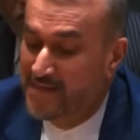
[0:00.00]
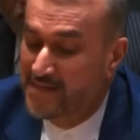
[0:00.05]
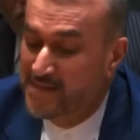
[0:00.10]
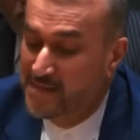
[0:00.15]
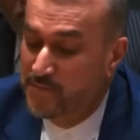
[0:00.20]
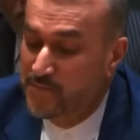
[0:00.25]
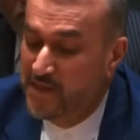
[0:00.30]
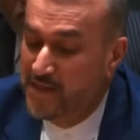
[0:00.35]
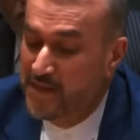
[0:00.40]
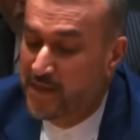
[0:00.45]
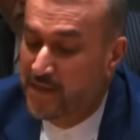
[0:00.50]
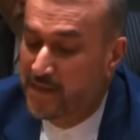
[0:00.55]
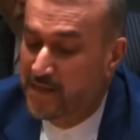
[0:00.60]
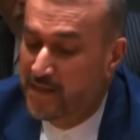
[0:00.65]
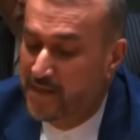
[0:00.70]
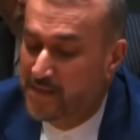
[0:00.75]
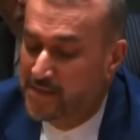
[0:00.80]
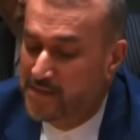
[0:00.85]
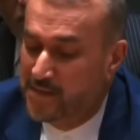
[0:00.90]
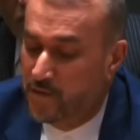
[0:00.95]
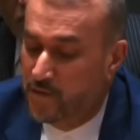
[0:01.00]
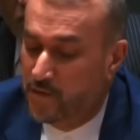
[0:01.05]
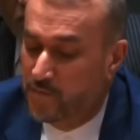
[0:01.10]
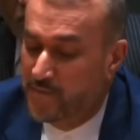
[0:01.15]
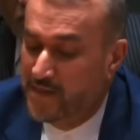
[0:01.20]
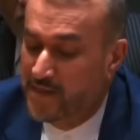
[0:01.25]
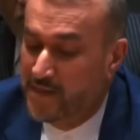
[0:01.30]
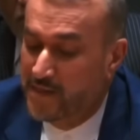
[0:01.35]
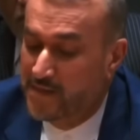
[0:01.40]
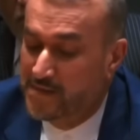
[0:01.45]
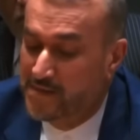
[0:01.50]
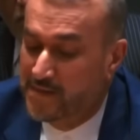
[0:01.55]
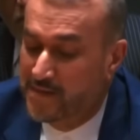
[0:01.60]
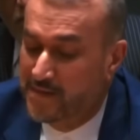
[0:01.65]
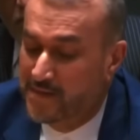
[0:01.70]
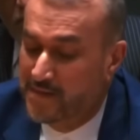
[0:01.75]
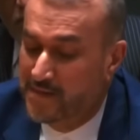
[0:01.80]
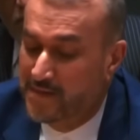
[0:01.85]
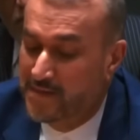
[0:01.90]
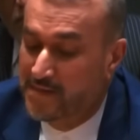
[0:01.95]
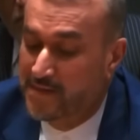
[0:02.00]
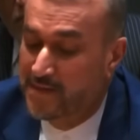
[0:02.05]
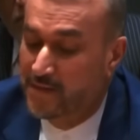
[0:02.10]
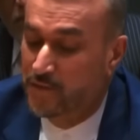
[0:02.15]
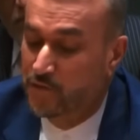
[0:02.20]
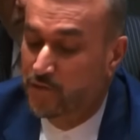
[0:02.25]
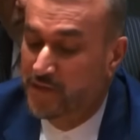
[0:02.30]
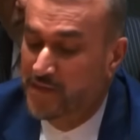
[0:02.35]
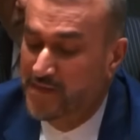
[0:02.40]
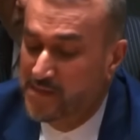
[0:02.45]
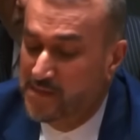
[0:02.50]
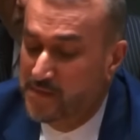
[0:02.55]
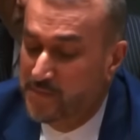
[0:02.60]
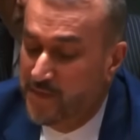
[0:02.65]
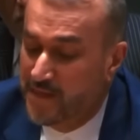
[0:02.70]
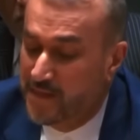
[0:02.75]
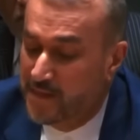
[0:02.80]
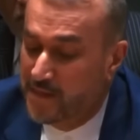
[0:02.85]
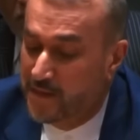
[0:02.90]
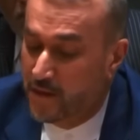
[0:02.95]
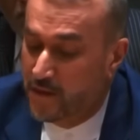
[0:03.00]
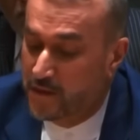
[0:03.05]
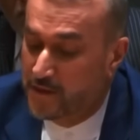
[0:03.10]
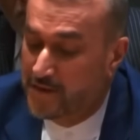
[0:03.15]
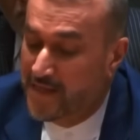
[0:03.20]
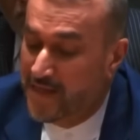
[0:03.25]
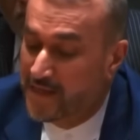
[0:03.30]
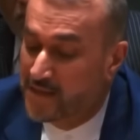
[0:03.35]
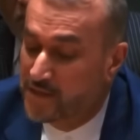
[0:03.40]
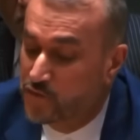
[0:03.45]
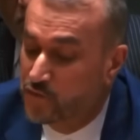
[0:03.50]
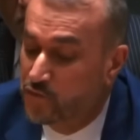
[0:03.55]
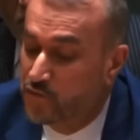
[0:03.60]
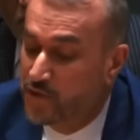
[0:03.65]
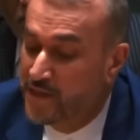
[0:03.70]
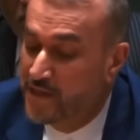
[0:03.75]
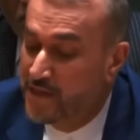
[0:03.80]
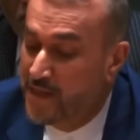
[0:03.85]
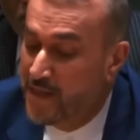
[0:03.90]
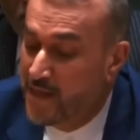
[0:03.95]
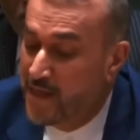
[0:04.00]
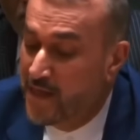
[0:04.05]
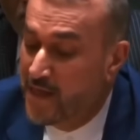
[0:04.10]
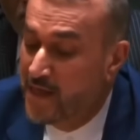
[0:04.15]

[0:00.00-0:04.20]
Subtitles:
and official military advisors